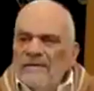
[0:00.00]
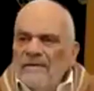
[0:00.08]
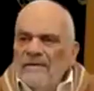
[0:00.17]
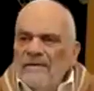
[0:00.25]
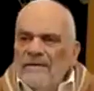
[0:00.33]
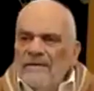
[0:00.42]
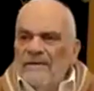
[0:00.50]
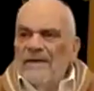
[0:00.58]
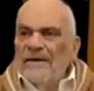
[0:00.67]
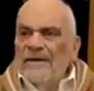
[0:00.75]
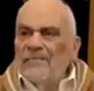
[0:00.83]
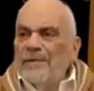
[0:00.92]
all the
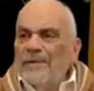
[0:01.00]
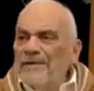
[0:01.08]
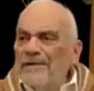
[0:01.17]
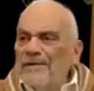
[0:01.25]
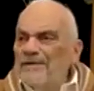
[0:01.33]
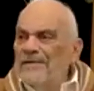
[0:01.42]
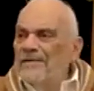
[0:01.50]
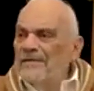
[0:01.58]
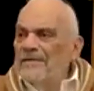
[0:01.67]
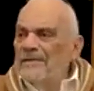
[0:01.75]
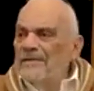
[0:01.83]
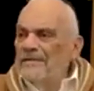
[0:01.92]
empires
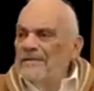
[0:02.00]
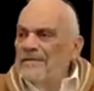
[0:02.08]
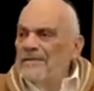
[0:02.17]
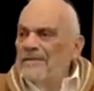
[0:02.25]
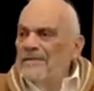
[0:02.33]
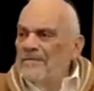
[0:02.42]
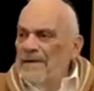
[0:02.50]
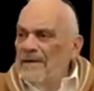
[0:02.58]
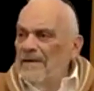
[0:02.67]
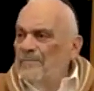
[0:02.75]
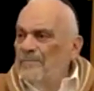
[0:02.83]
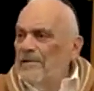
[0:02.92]
paid
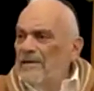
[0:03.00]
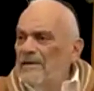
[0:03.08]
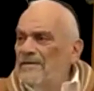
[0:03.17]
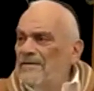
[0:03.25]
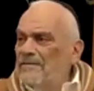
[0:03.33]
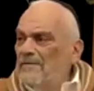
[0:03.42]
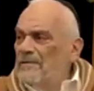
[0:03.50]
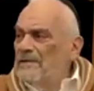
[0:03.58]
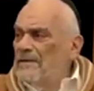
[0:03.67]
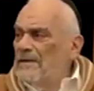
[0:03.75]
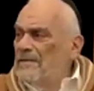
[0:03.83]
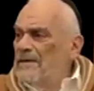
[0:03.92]
a price for what
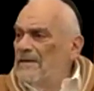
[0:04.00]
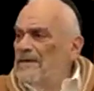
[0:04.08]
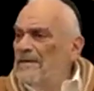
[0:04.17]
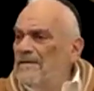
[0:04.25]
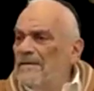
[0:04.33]
they did.